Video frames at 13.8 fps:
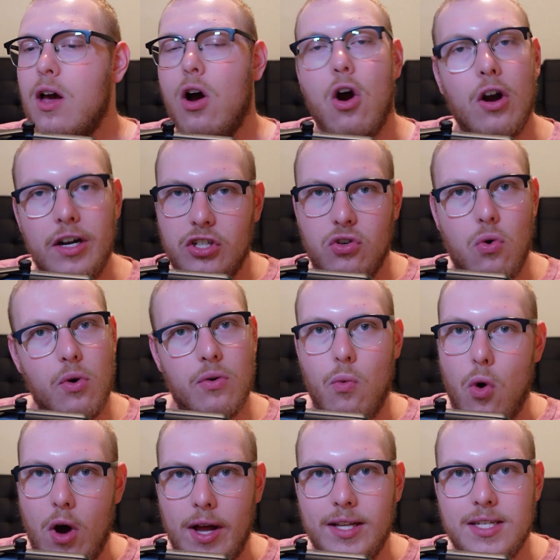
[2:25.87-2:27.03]
already scored
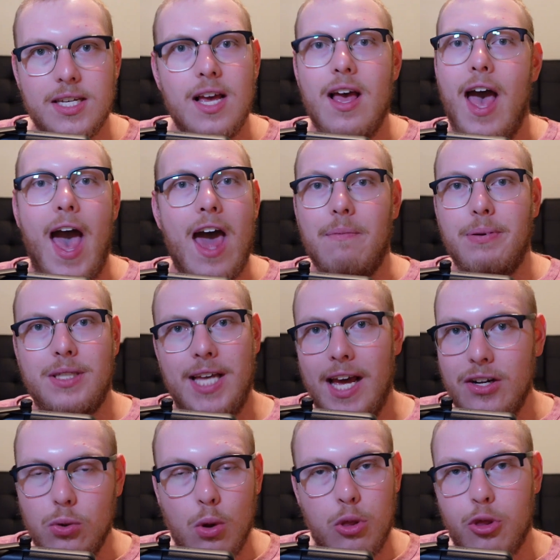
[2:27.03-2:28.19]
once, had a
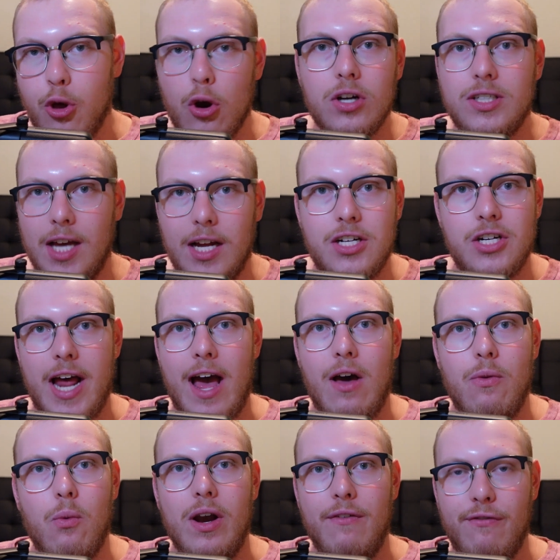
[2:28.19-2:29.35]
potential third
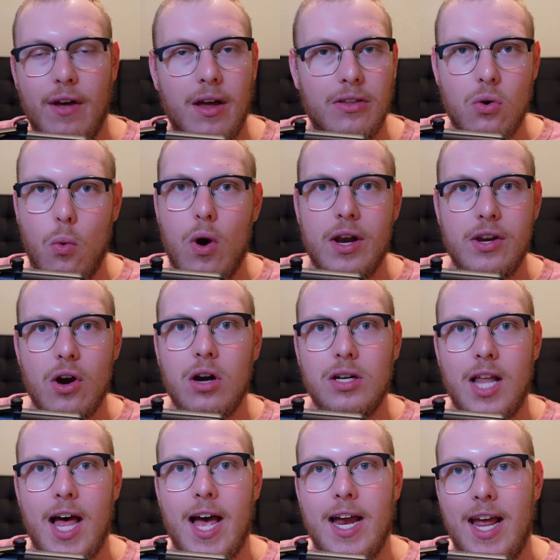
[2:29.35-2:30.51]
touchdown where he fell at the one yard
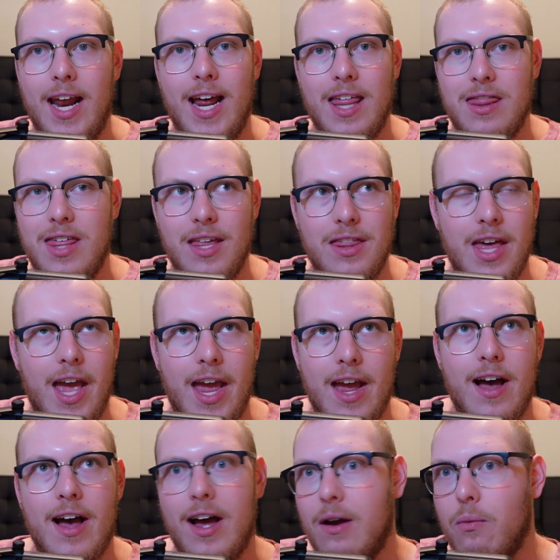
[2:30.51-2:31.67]
line, and I think they
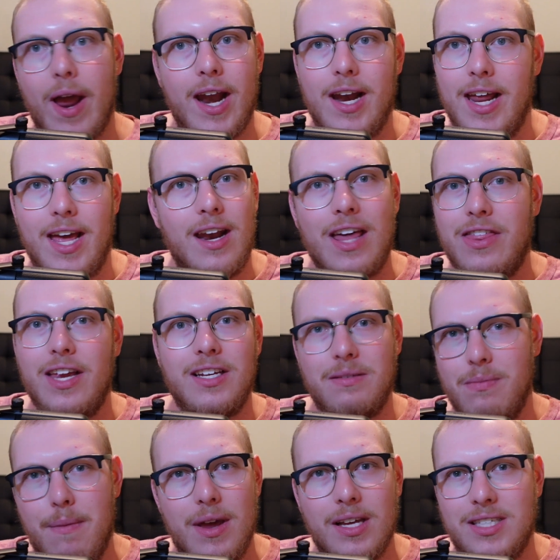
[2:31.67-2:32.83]
uh, ran it in. I think
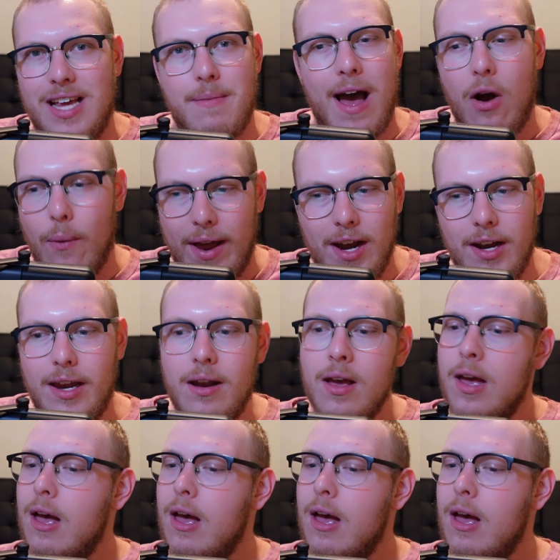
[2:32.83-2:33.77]
maybe Sam Howell ran it in.